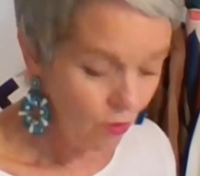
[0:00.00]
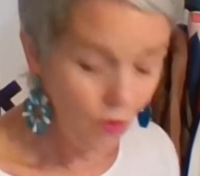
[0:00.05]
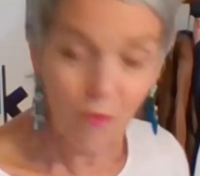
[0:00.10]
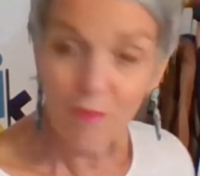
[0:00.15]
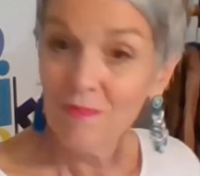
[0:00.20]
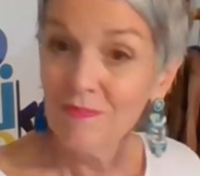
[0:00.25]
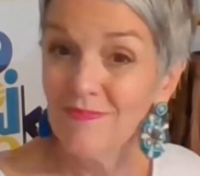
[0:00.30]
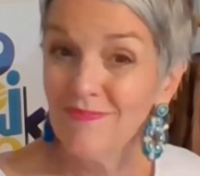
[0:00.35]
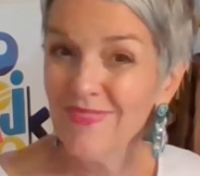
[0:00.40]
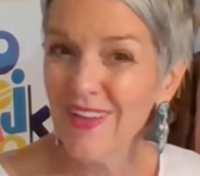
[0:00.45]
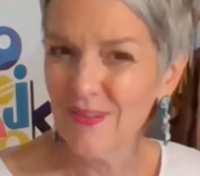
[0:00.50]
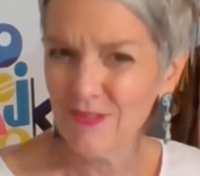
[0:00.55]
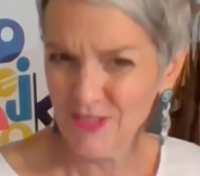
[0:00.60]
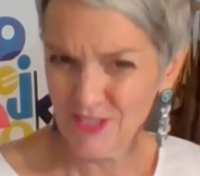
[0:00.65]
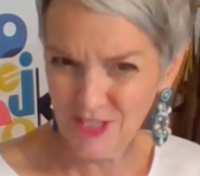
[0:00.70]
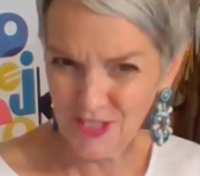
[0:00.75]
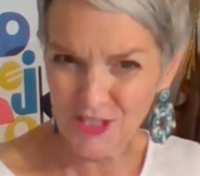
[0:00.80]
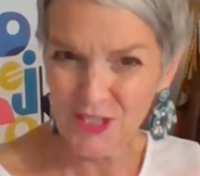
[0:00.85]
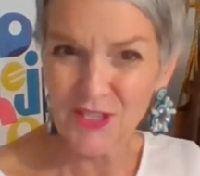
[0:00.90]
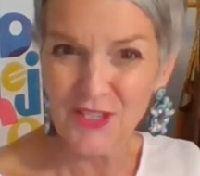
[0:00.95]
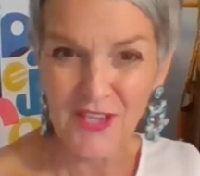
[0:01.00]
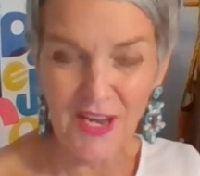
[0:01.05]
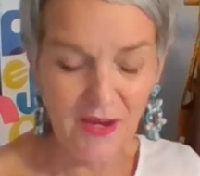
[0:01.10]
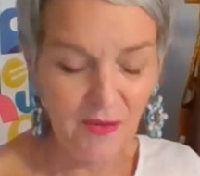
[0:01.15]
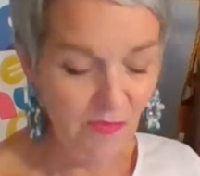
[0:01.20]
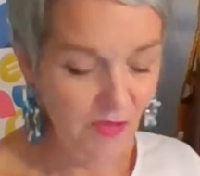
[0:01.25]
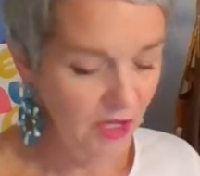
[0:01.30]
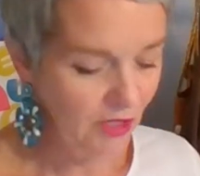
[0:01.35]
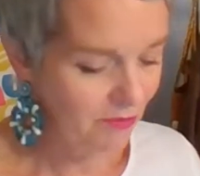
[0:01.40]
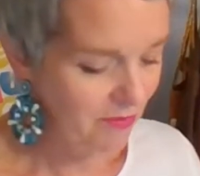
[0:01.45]
whoop, that was just because
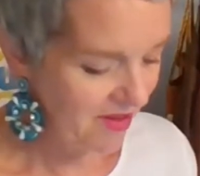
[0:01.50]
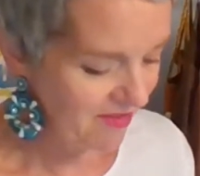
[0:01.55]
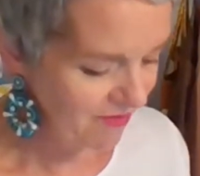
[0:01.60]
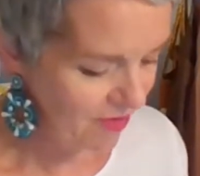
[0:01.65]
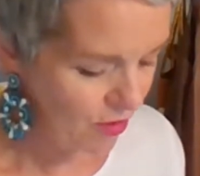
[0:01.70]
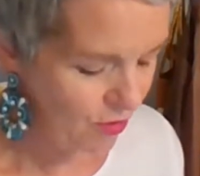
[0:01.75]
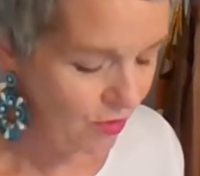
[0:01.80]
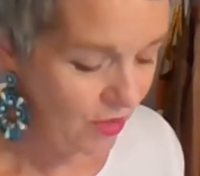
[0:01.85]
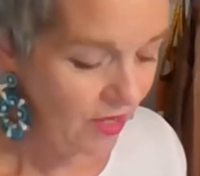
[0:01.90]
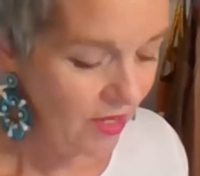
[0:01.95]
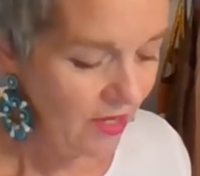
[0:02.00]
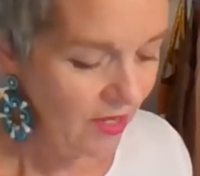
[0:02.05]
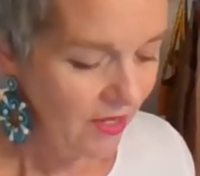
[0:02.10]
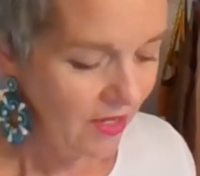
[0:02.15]
I unplugged my phone.